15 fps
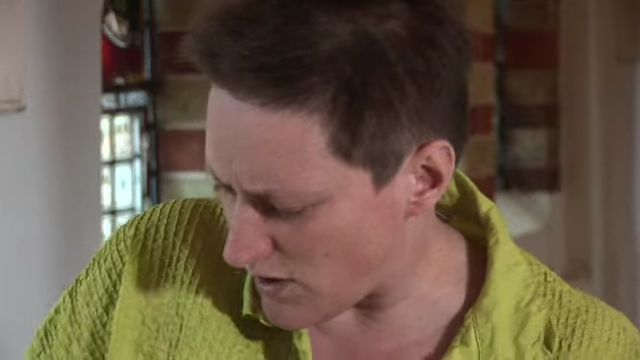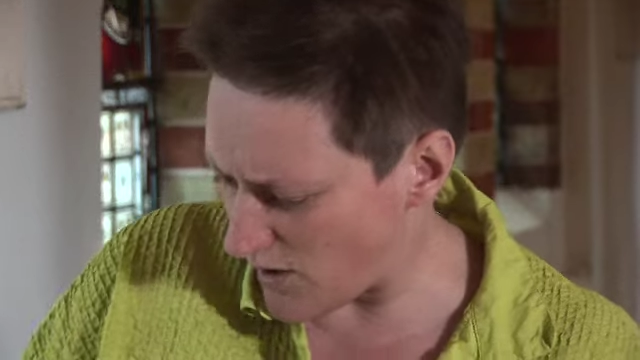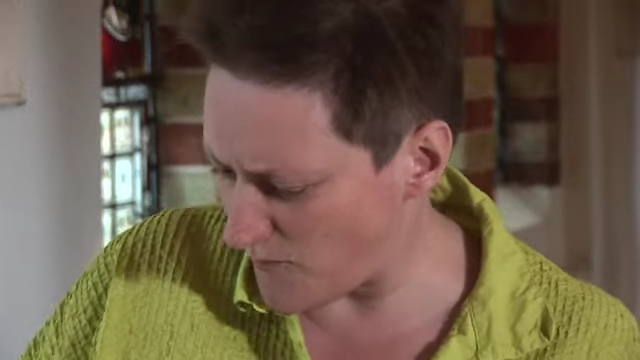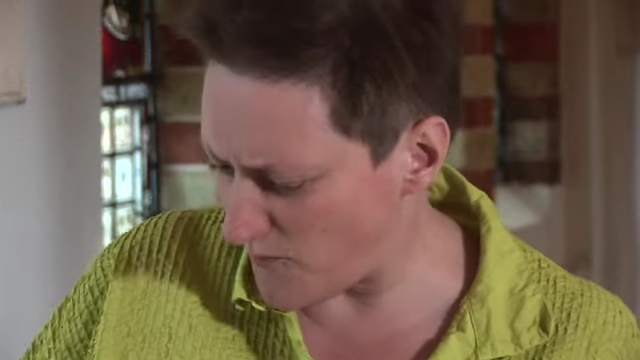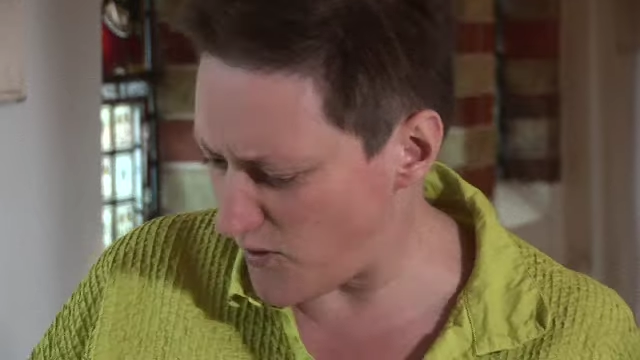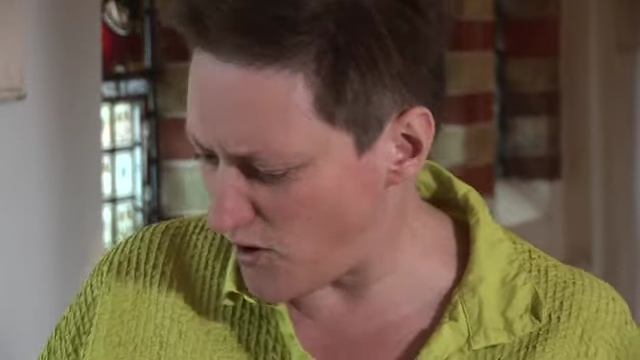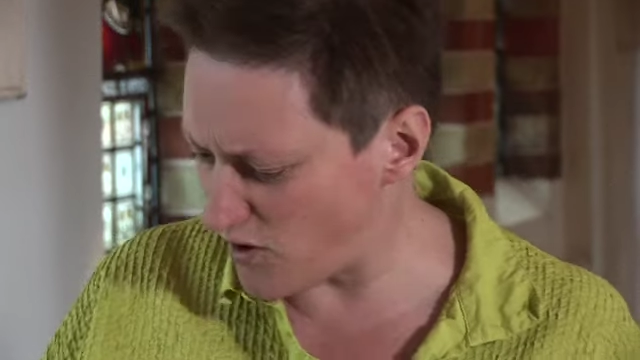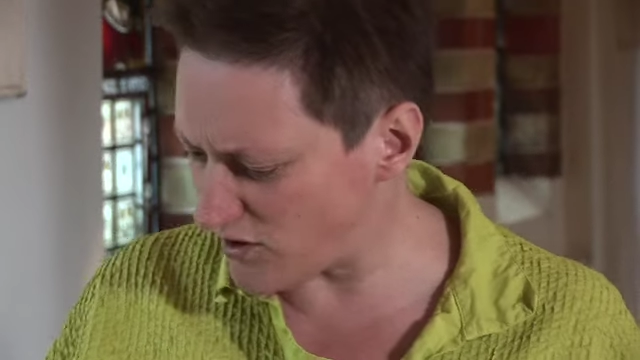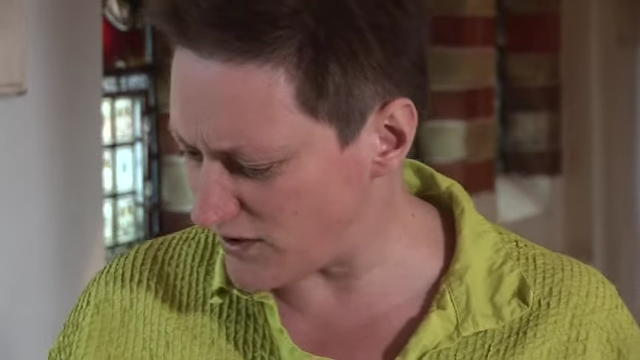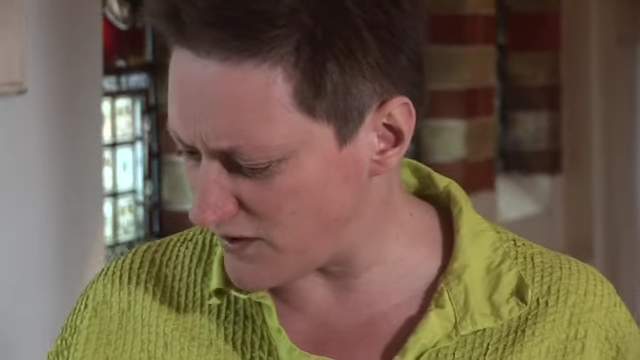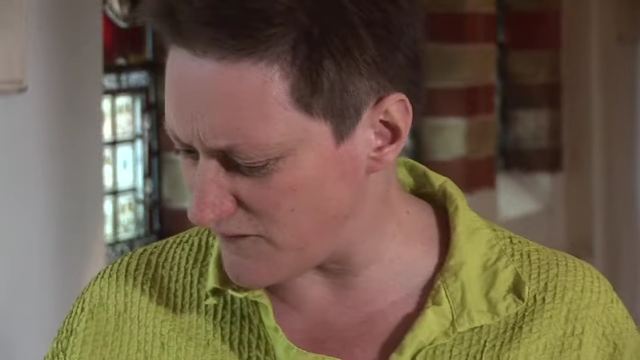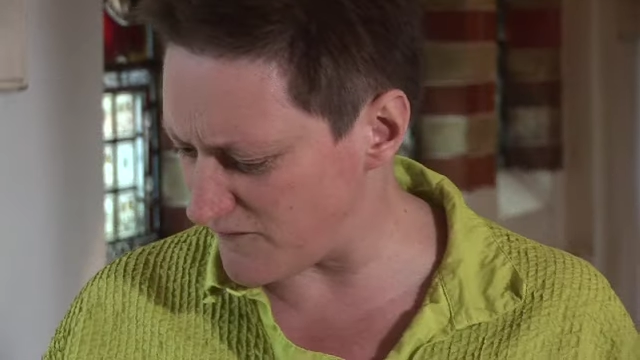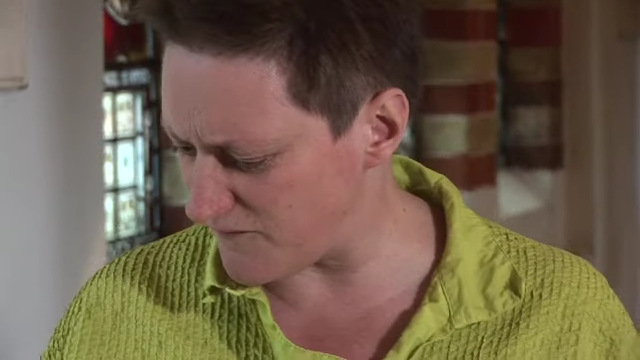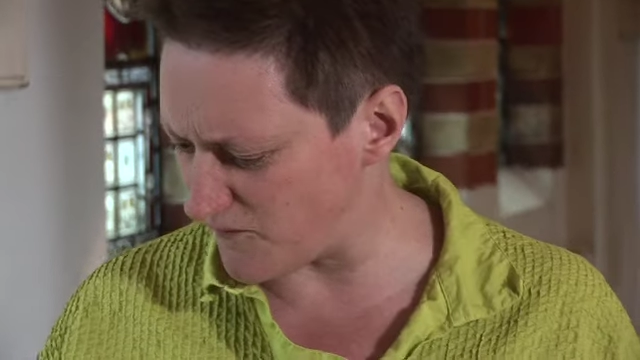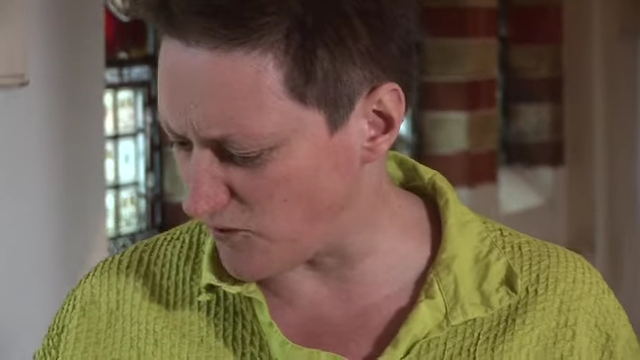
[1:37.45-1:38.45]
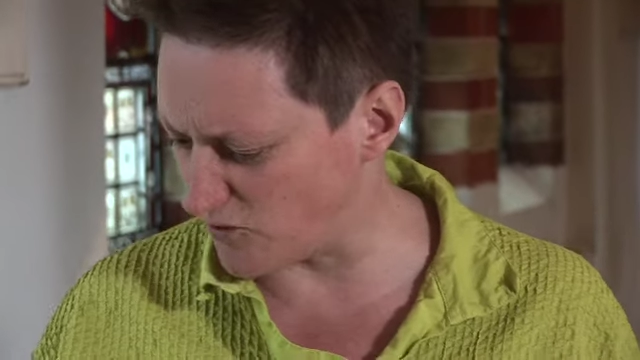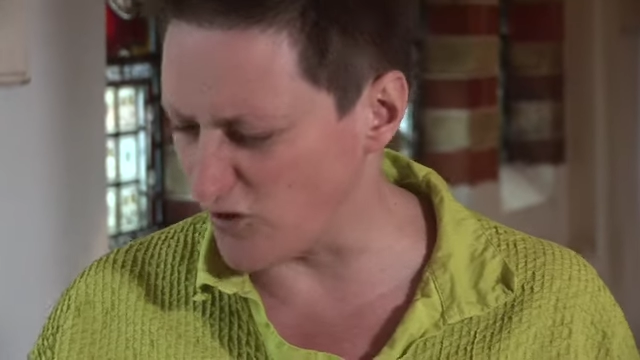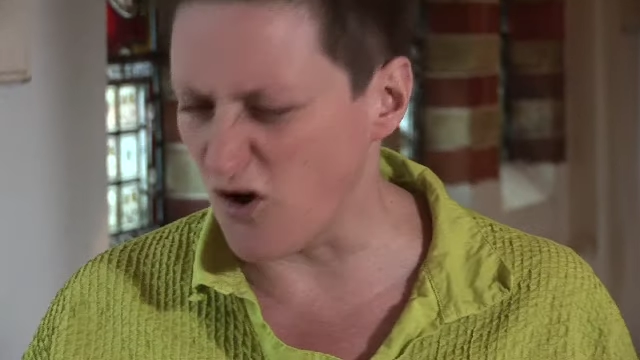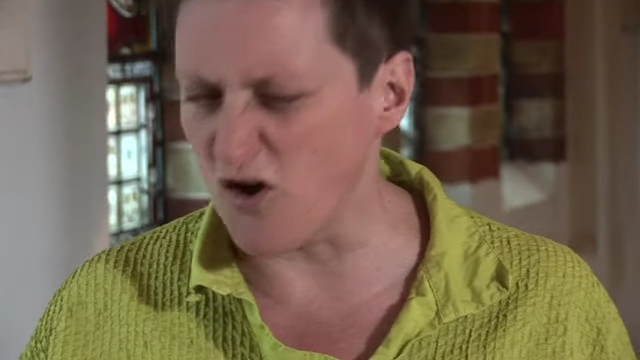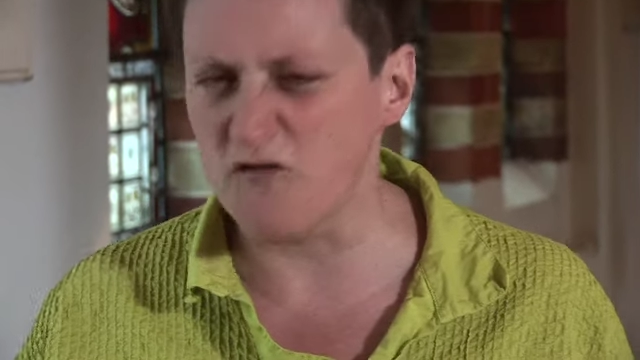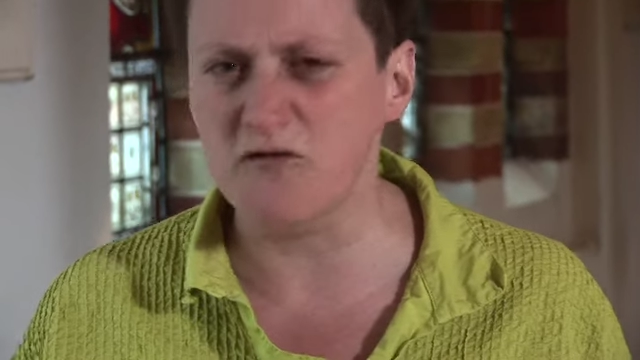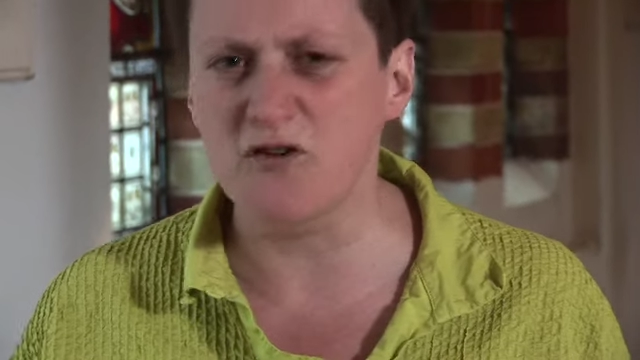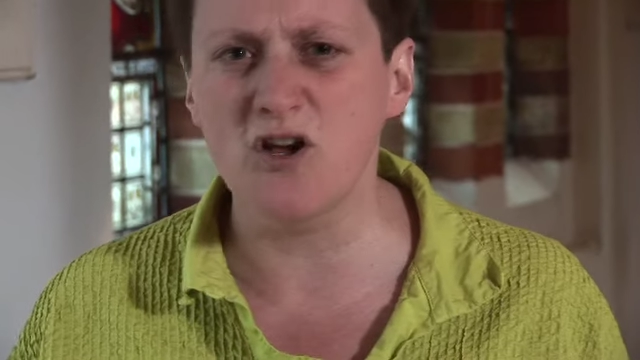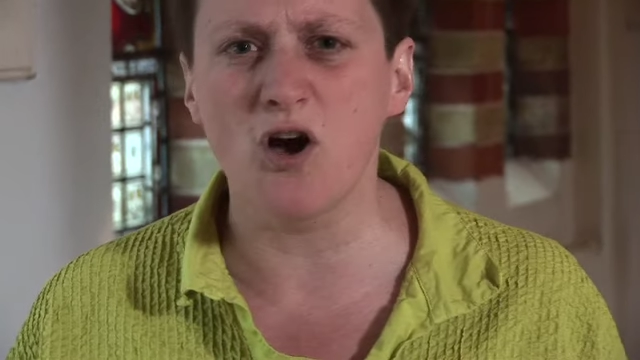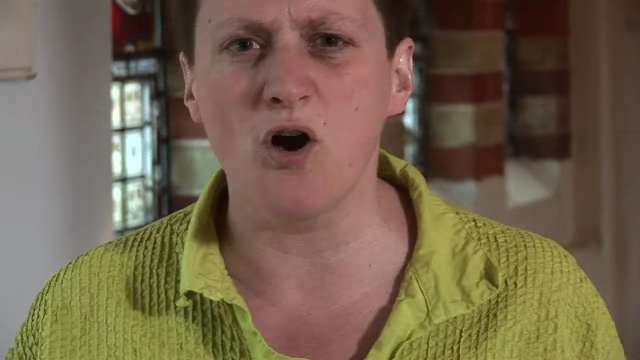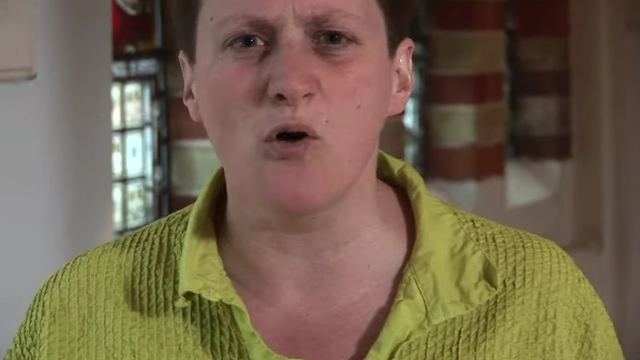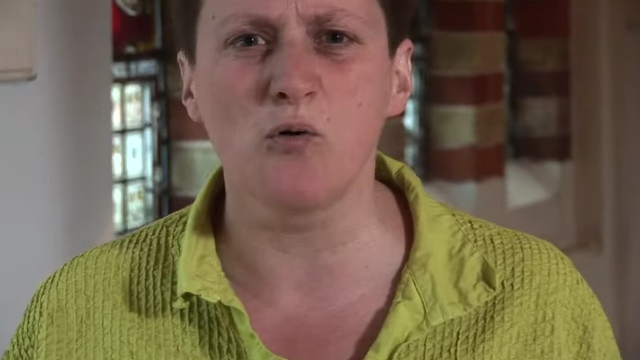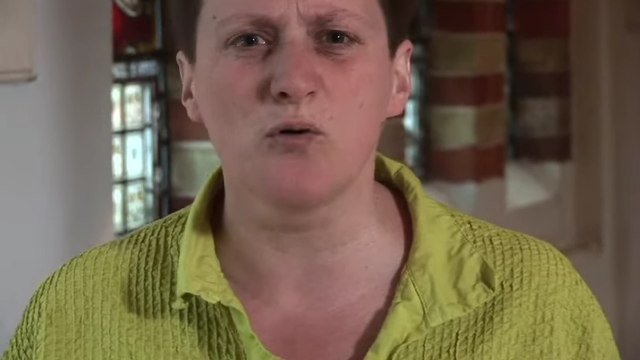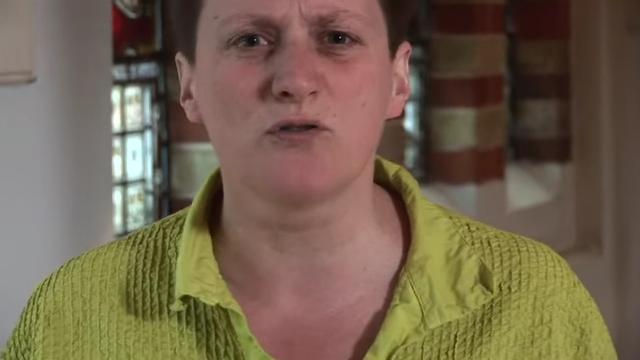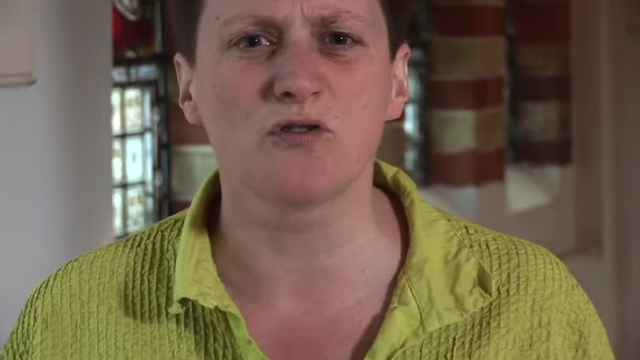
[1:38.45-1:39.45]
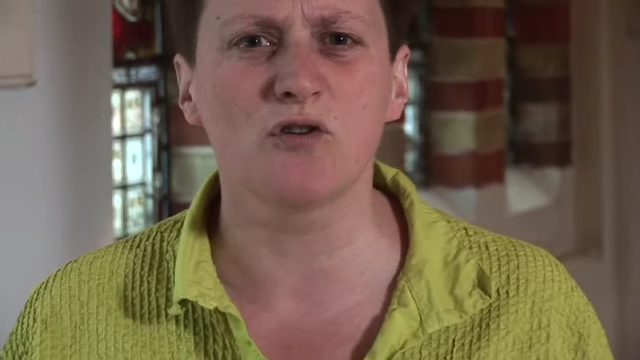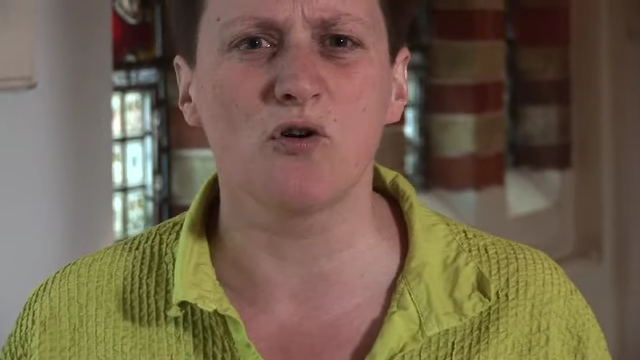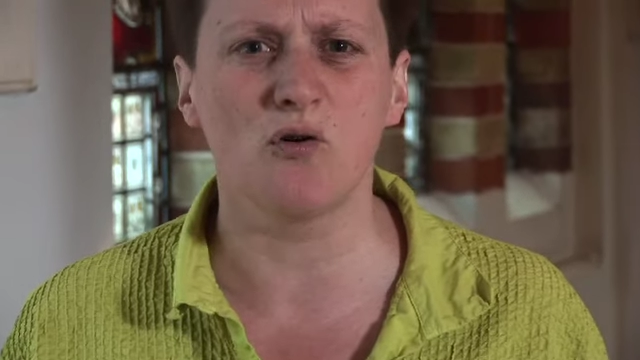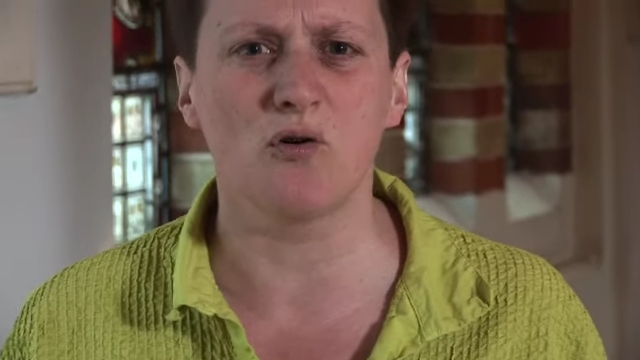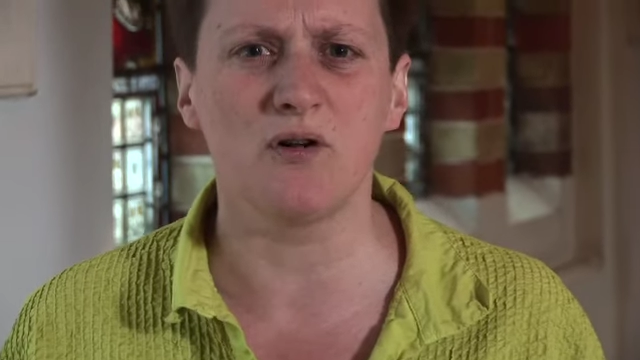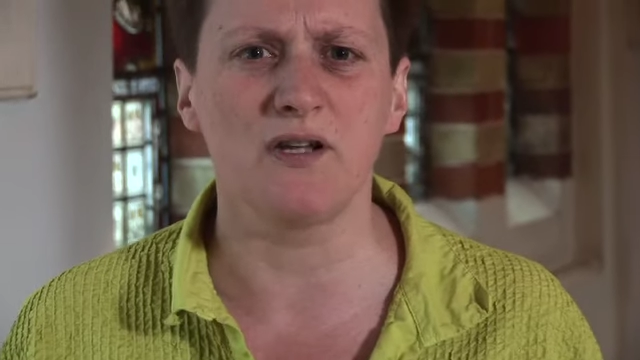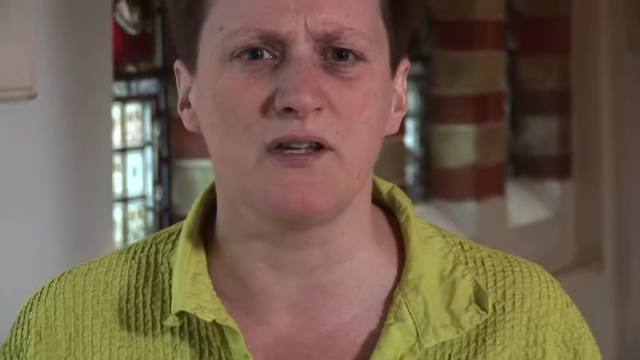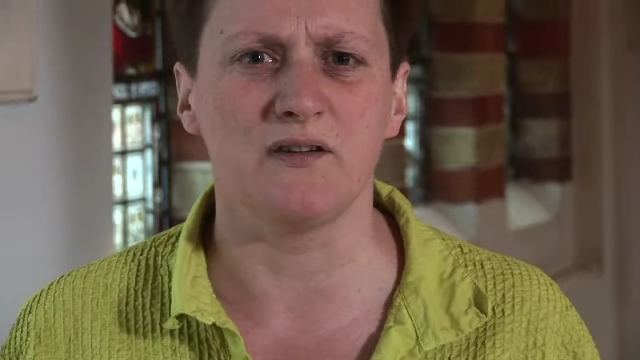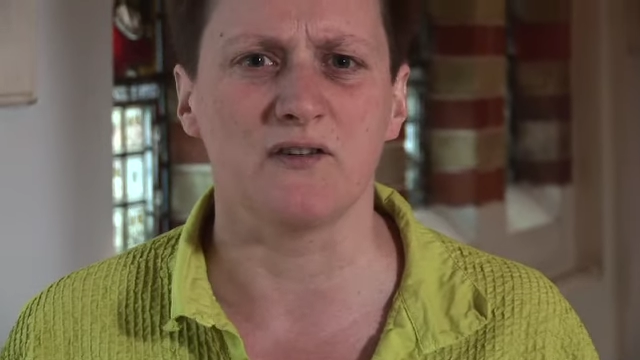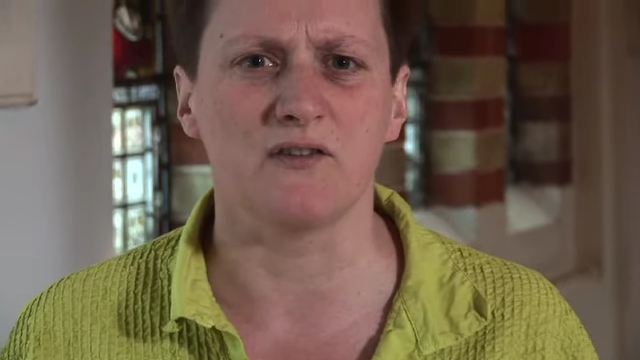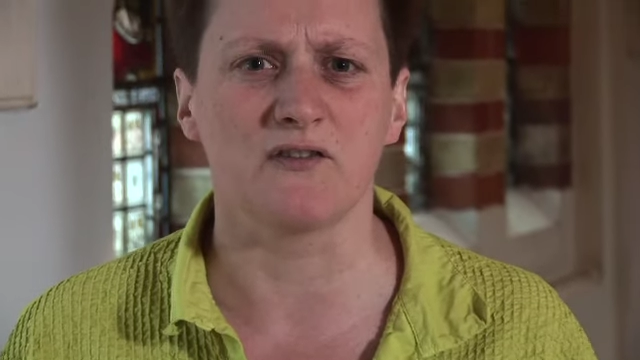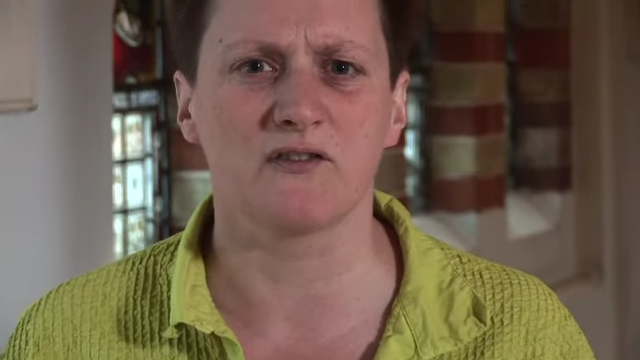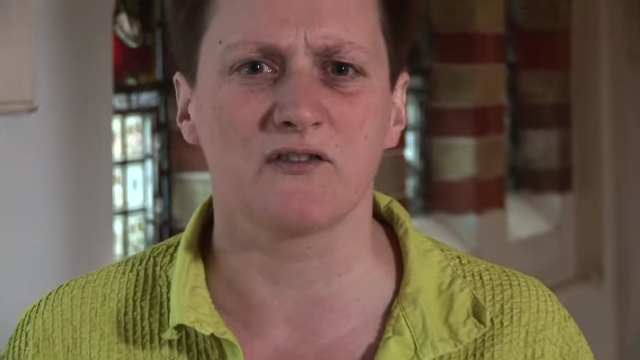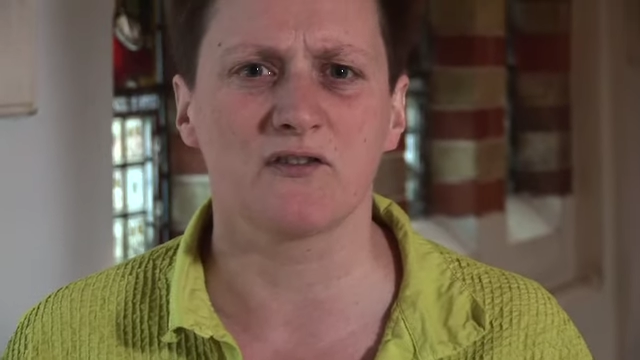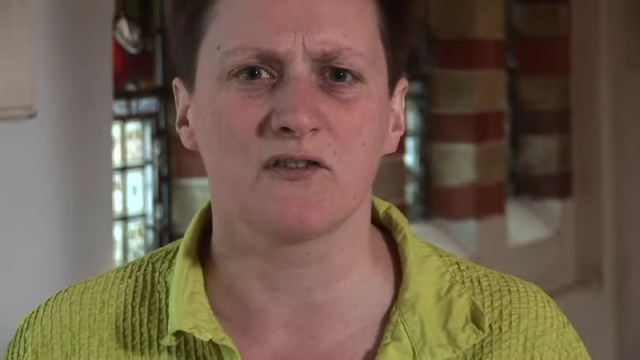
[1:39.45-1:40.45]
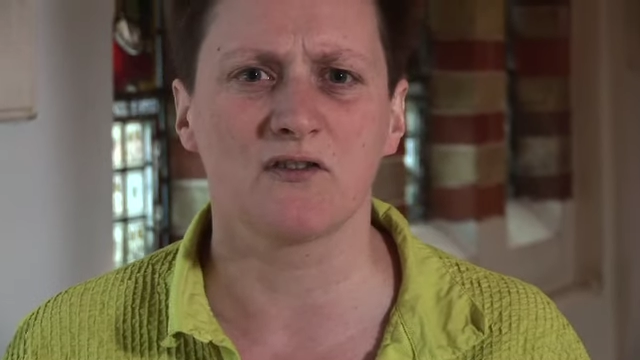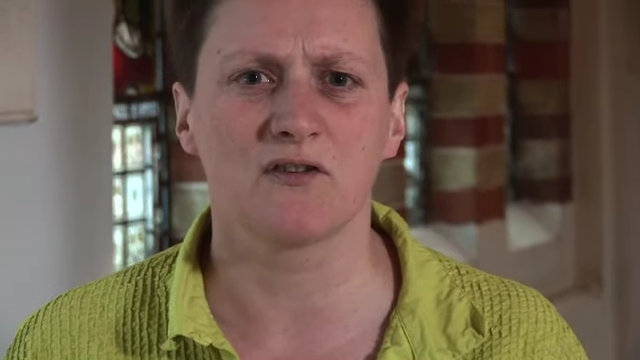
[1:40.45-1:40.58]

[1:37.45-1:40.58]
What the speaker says: a pocket full of gold coins.